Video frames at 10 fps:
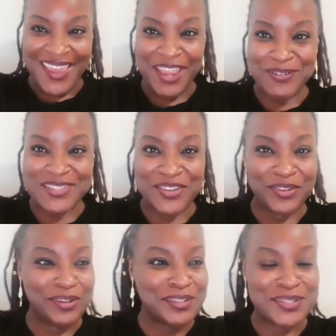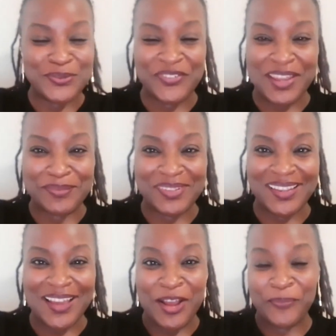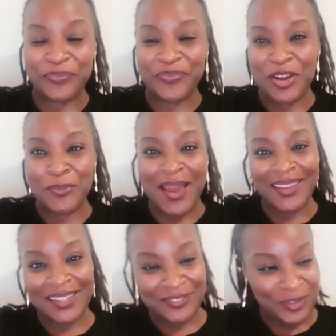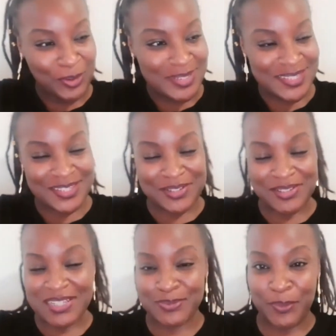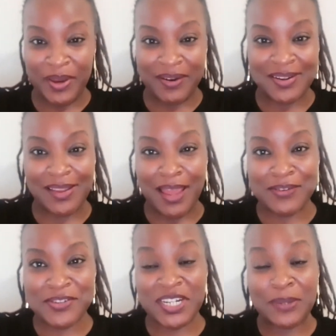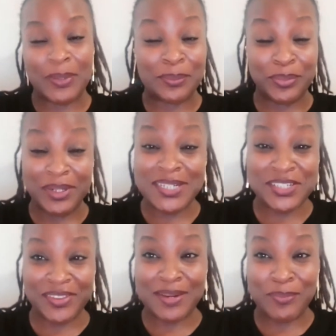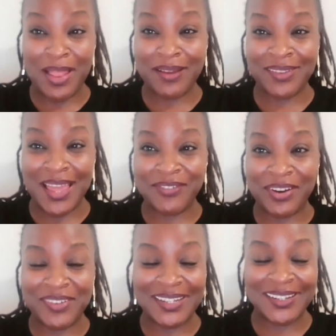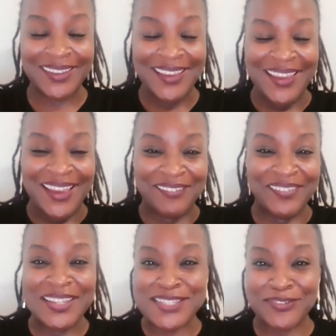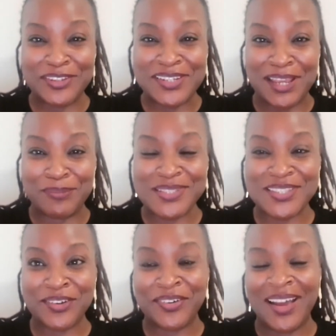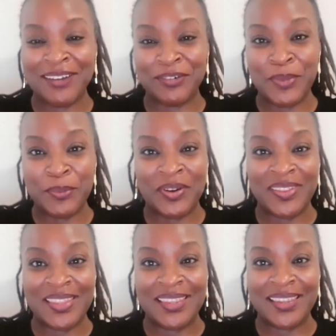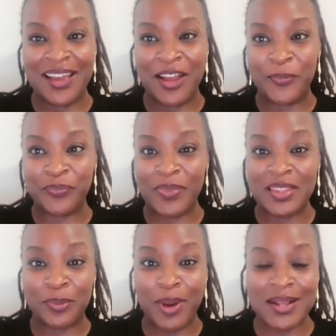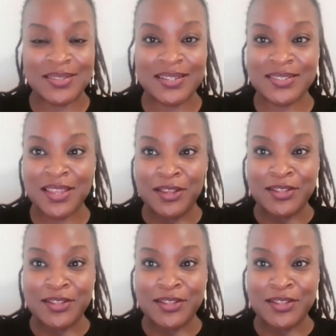Hey, what's going on, YouTube family? On my end, of course, it still says preparing a live stream, but I'm pretty sure that I'm not live already. I've done this a few times, so I remember the process.